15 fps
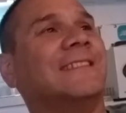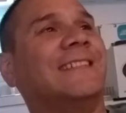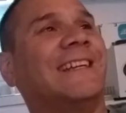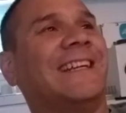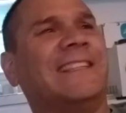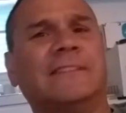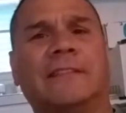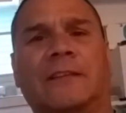
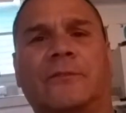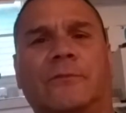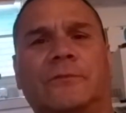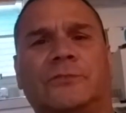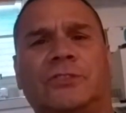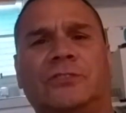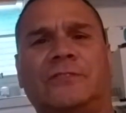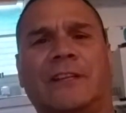And
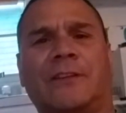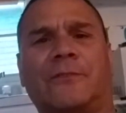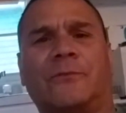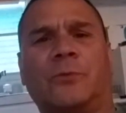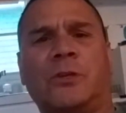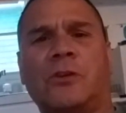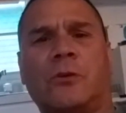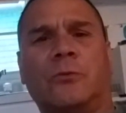she's like,
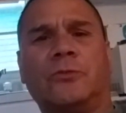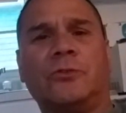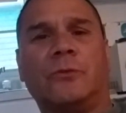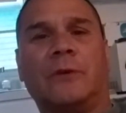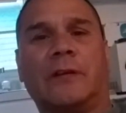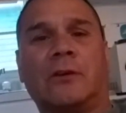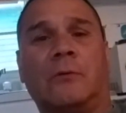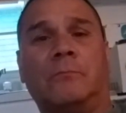"Where are you going to?"
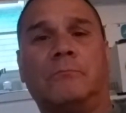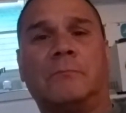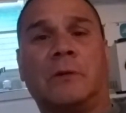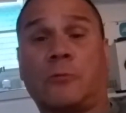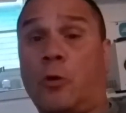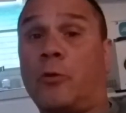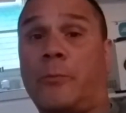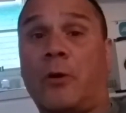I go, "I'm
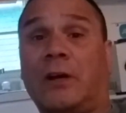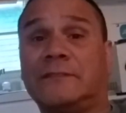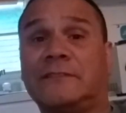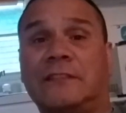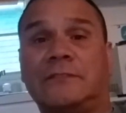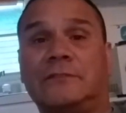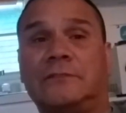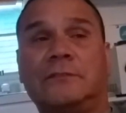going to
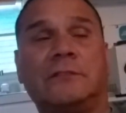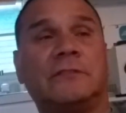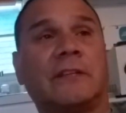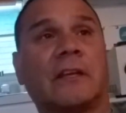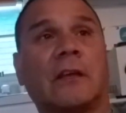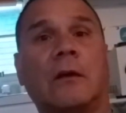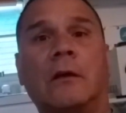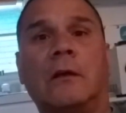Boston." She's
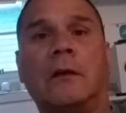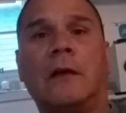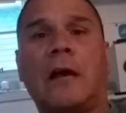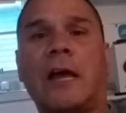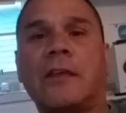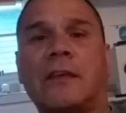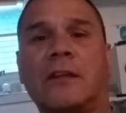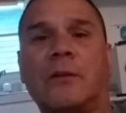like,
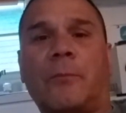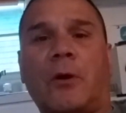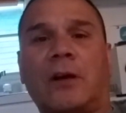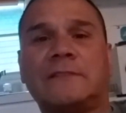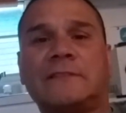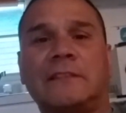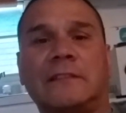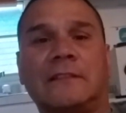"How you getting to
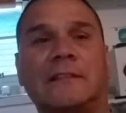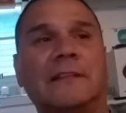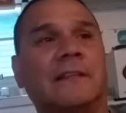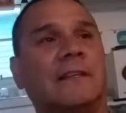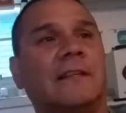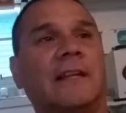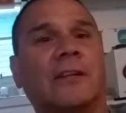Boston?" And I